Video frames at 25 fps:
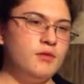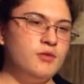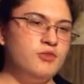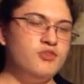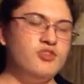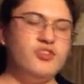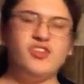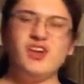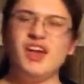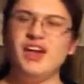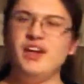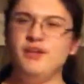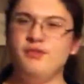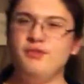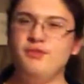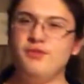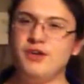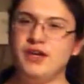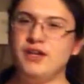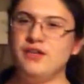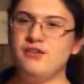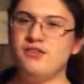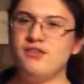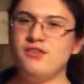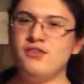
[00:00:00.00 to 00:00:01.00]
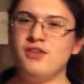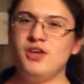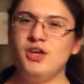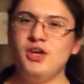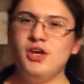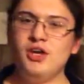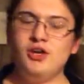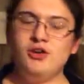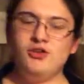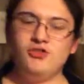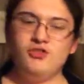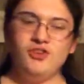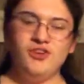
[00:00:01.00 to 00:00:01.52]
just kind of fits.
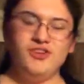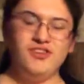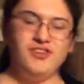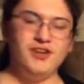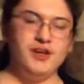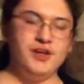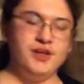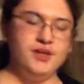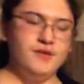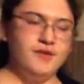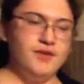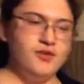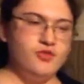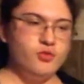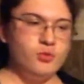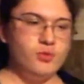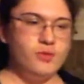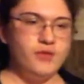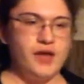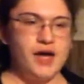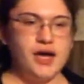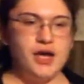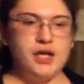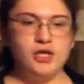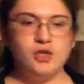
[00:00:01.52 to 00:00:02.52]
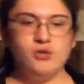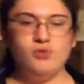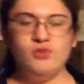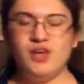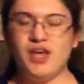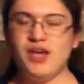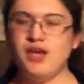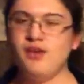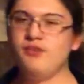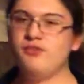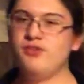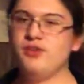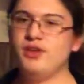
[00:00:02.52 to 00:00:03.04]
She's an individual that you
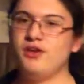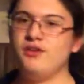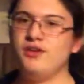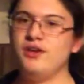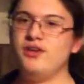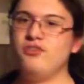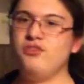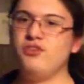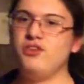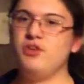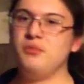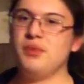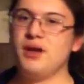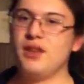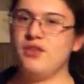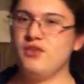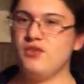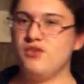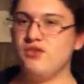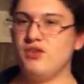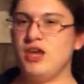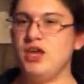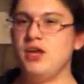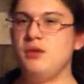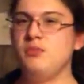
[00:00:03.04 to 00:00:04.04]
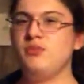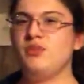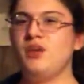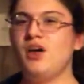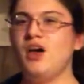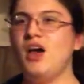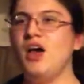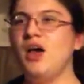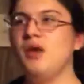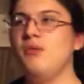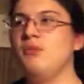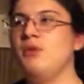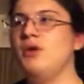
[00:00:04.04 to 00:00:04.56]
take seriously, but at the same
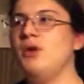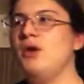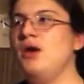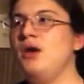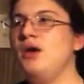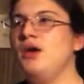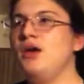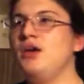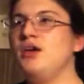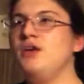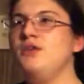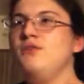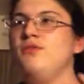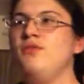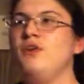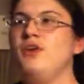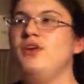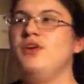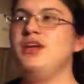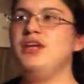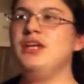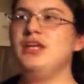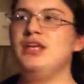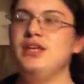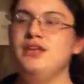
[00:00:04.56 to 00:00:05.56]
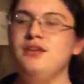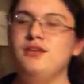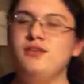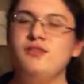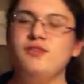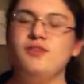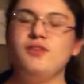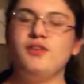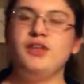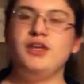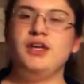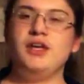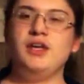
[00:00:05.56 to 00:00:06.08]
time can very
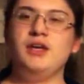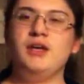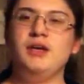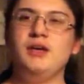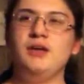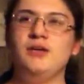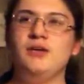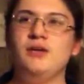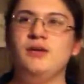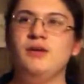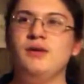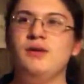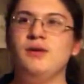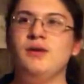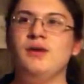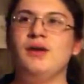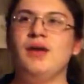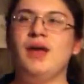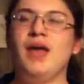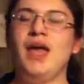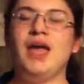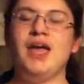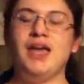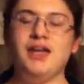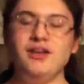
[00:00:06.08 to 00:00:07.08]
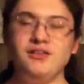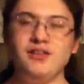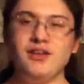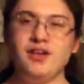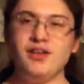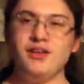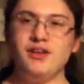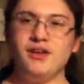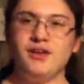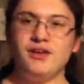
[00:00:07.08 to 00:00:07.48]
easily hate